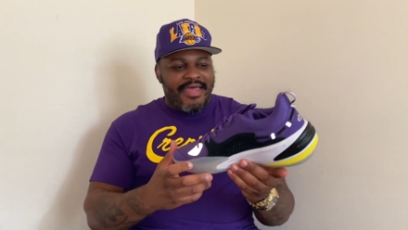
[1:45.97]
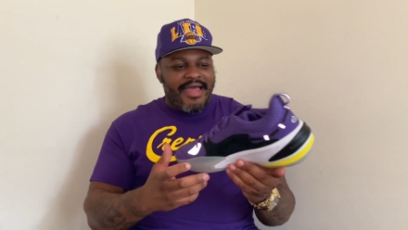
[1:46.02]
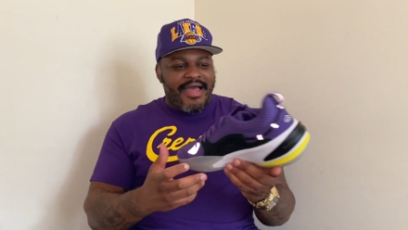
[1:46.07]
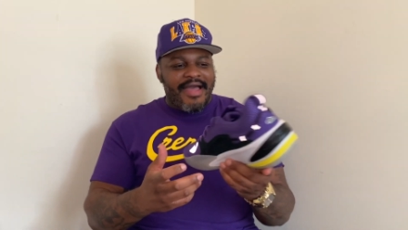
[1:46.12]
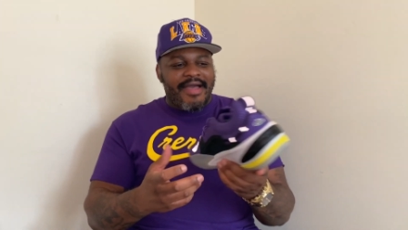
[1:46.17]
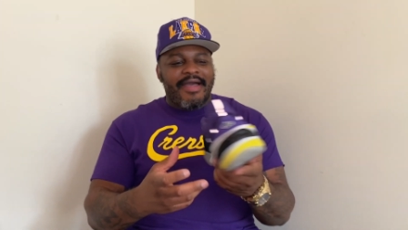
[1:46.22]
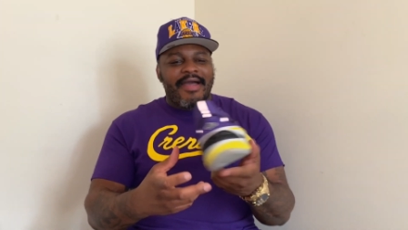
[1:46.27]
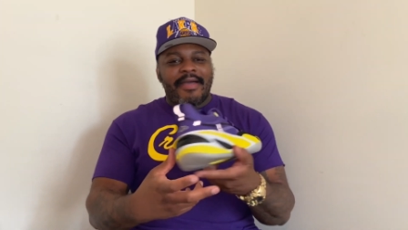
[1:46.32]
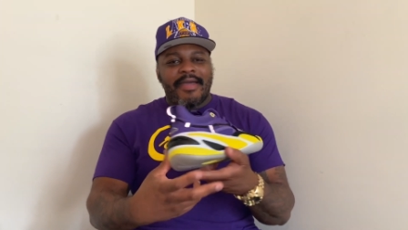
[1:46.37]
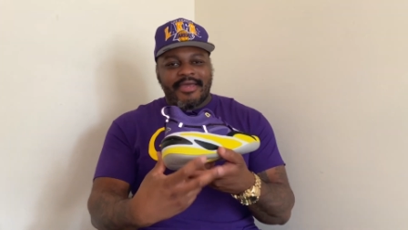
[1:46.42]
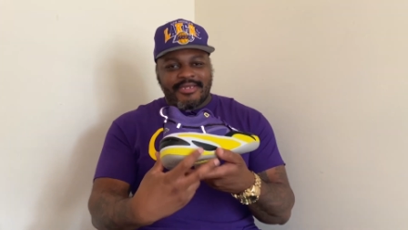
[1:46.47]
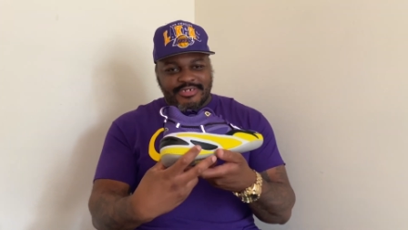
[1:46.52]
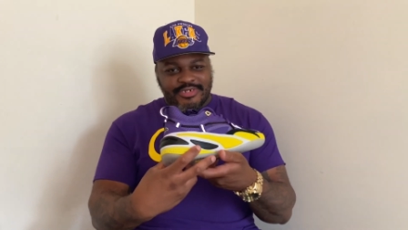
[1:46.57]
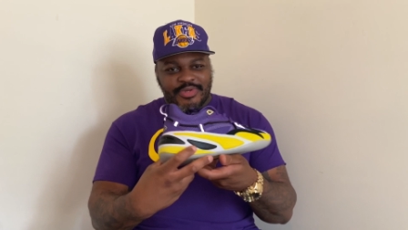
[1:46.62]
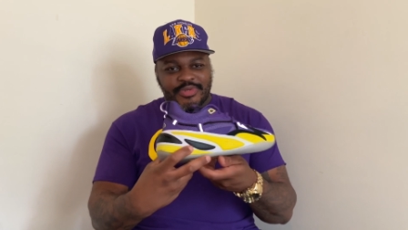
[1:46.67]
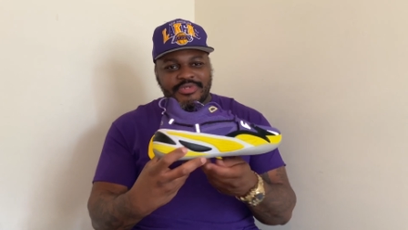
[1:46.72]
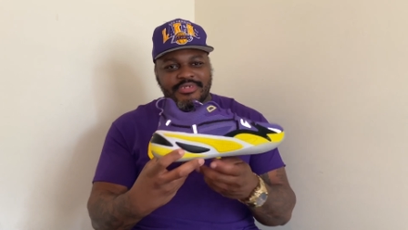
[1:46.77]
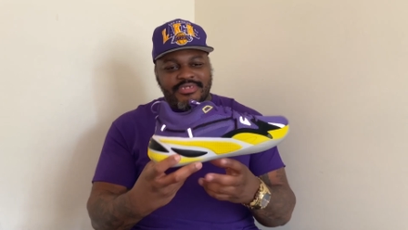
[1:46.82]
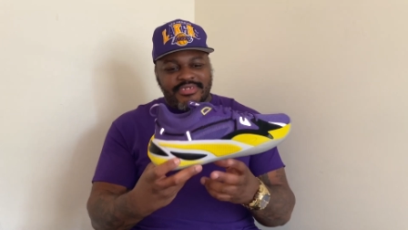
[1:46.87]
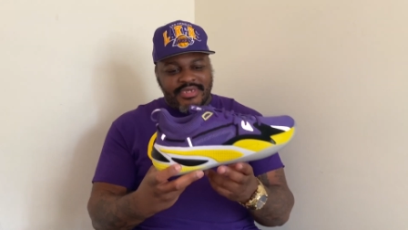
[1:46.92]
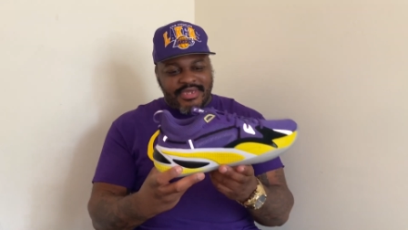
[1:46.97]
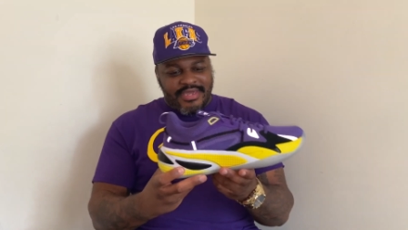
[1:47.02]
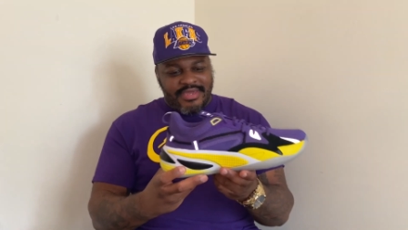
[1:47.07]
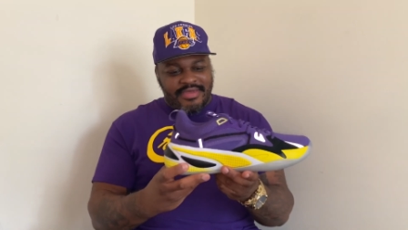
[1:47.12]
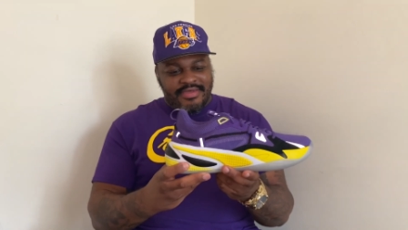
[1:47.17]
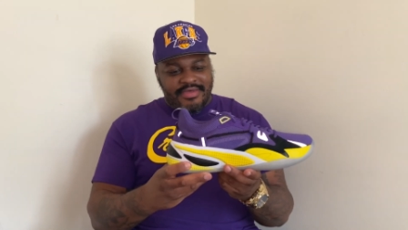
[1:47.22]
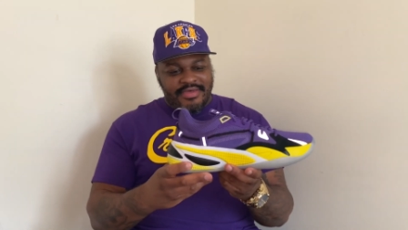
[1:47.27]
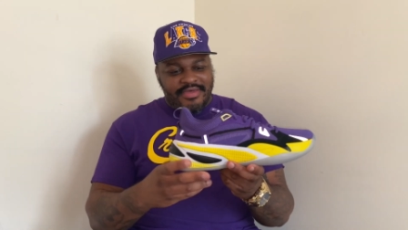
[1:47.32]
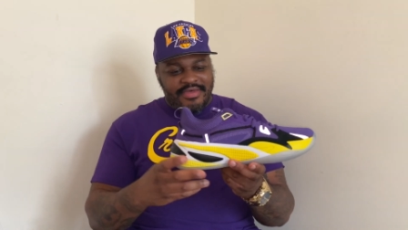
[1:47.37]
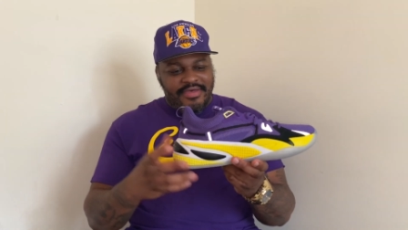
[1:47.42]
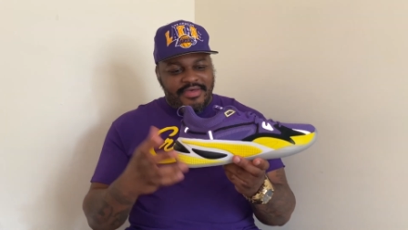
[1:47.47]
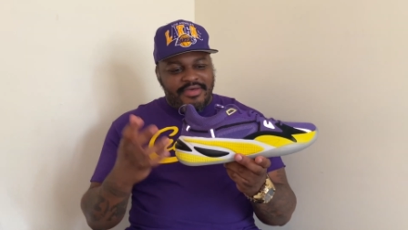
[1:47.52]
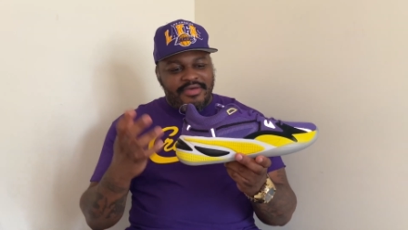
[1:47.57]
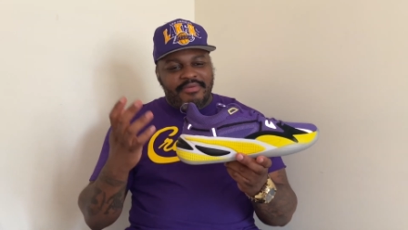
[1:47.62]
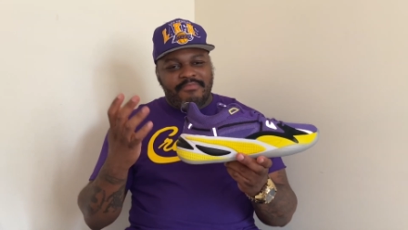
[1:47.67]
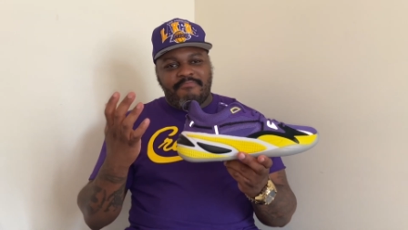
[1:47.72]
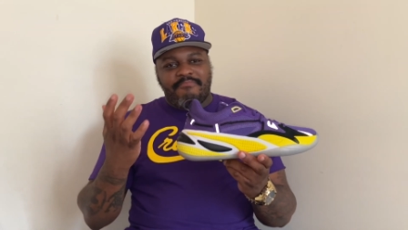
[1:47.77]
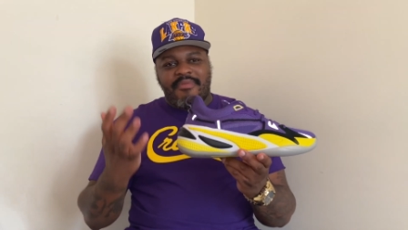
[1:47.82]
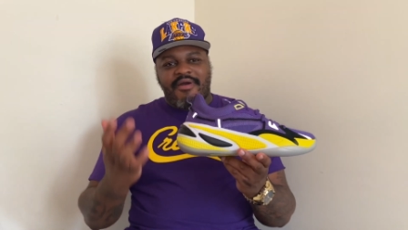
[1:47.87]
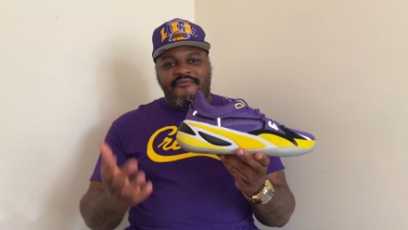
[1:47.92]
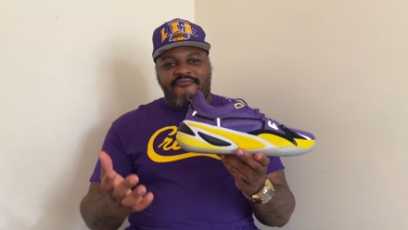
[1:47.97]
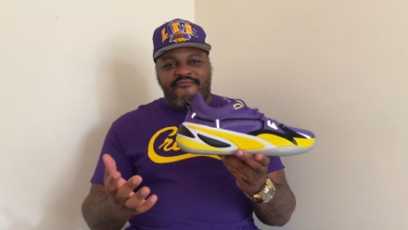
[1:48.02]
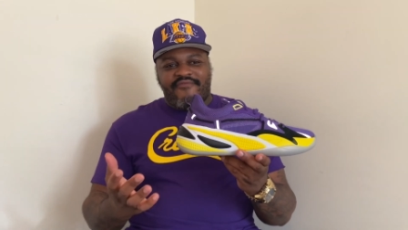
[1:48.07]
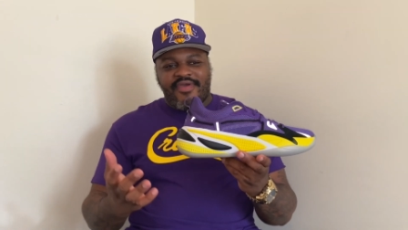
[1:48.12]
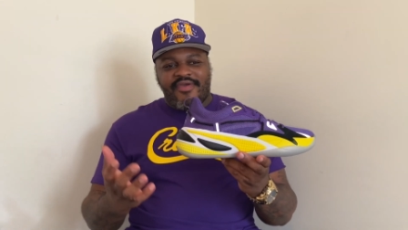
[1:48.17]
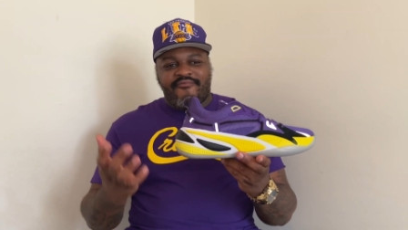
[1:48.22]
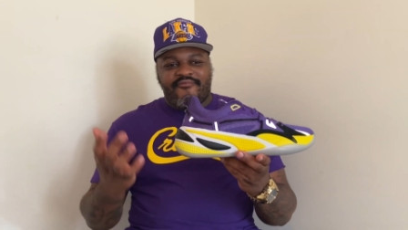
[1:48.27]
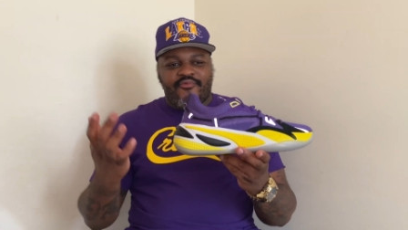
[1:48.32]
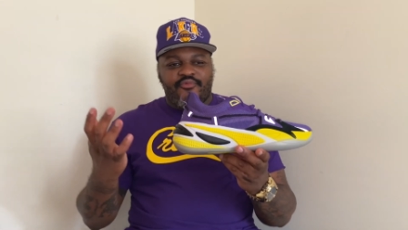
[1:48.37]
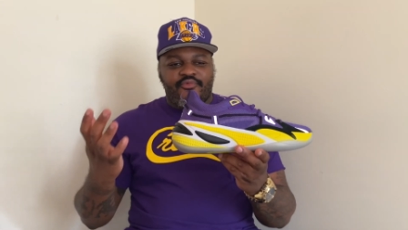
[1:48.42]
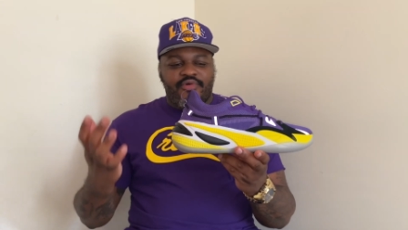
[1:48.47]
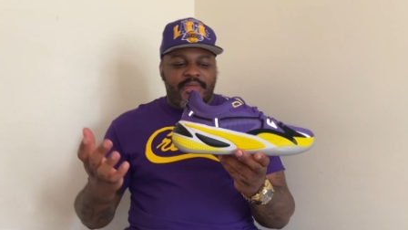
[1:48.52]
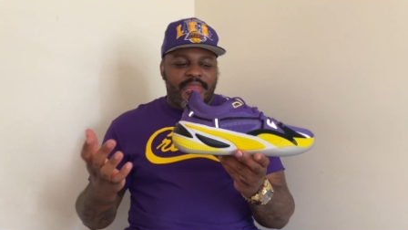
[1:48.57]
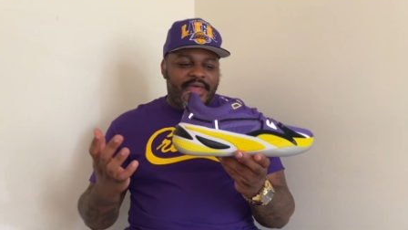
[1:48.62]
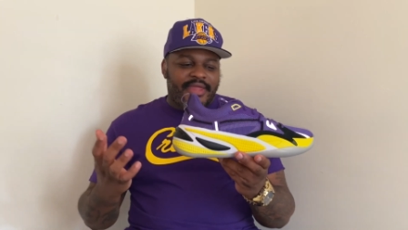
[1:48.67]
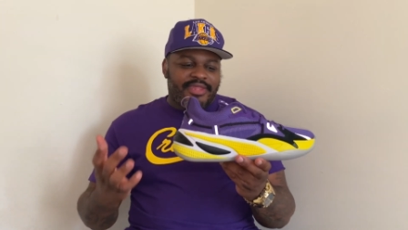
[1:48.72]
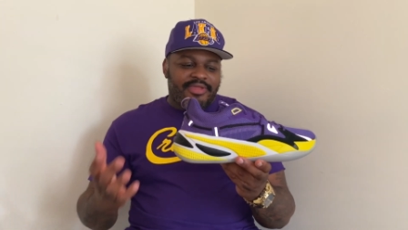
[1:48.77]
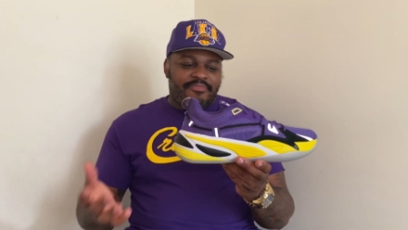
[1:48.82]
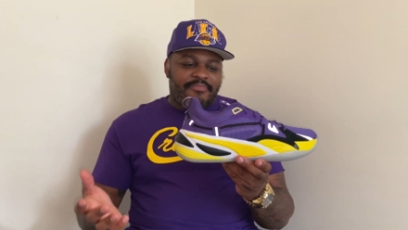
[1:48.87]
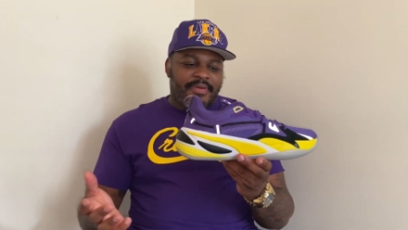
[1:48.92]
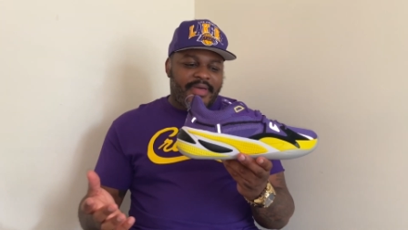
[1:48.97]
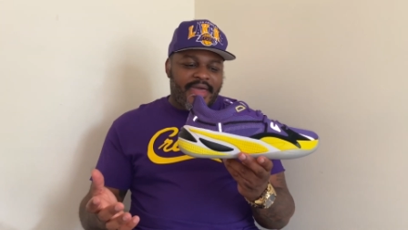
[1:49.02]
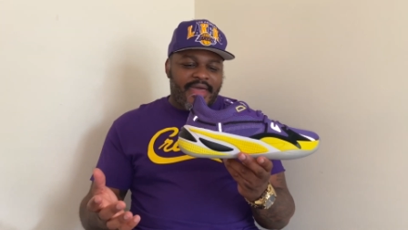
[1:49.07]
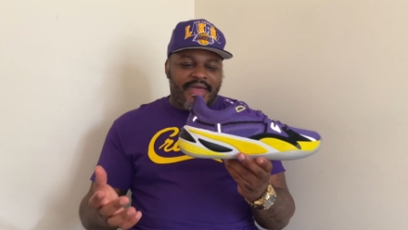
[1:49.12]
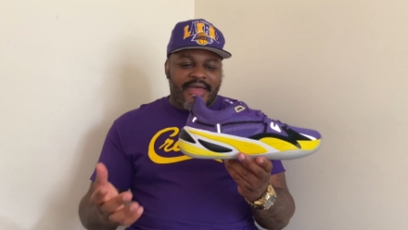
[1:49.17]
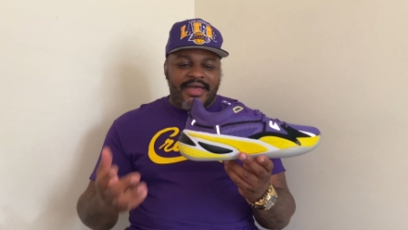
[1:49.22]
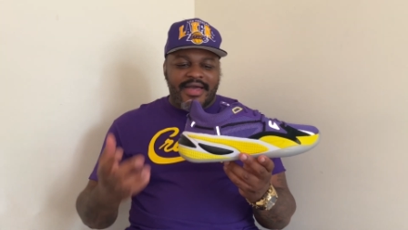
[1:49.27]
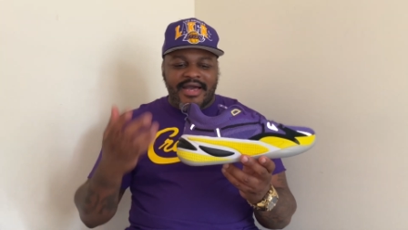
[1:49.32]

I'm actually gonna say, my favorite one out the pack.